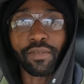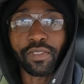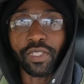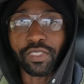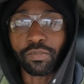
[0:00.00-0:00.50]
have
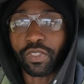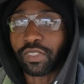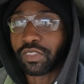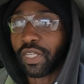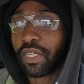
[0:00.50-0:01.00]
to take some
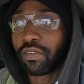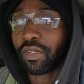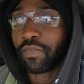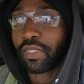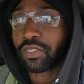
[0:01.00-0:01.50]
things down.
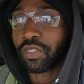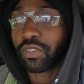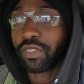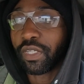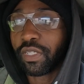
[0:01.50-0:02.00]
I'm not
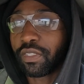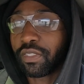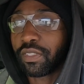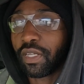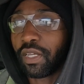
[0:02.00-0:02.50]
certain yet.
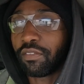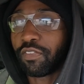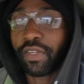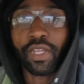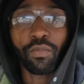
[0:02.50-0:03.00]
I'll
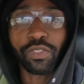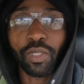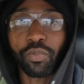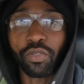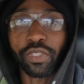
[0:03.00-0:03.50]
find out once
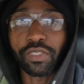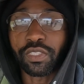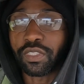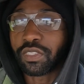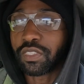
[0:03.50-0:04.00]
I pull
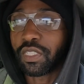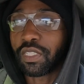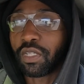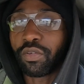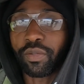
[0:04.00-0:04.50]
into this
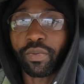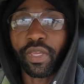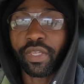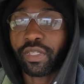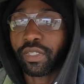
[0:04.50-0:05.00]
loading
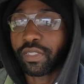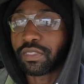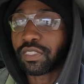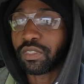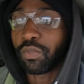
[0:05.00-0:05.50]
bay
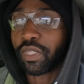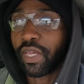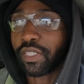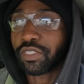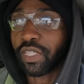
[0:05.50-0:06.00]
and see what
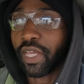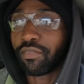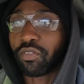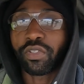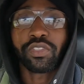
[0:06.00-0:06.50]
they actually
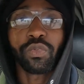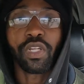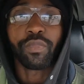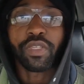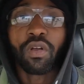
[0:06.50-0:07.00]
have for us. We're gonna be